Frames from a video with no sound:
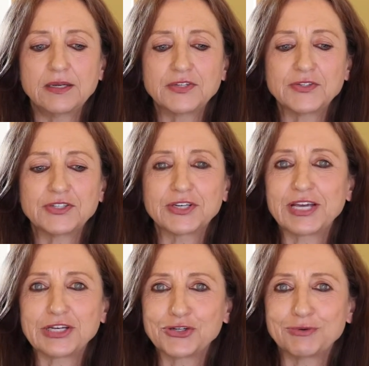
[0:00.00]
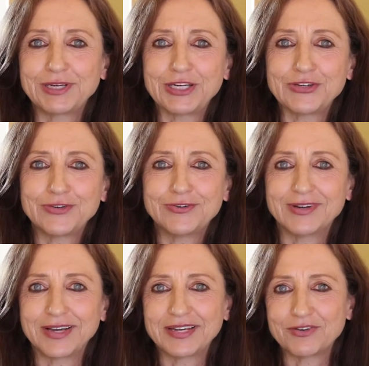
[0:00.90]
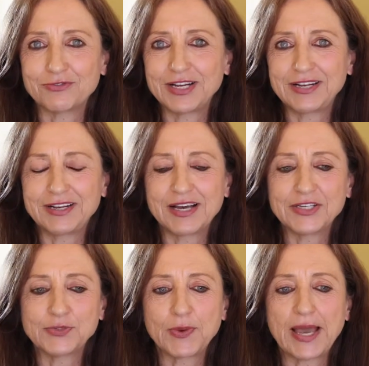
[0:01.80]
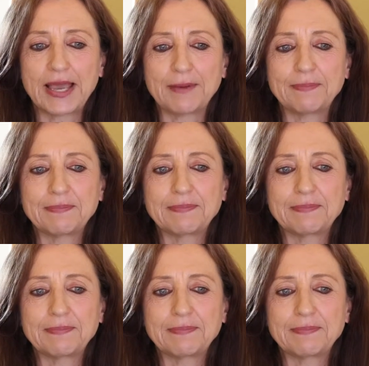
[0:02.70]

So it's a catch-22 in a really nice way.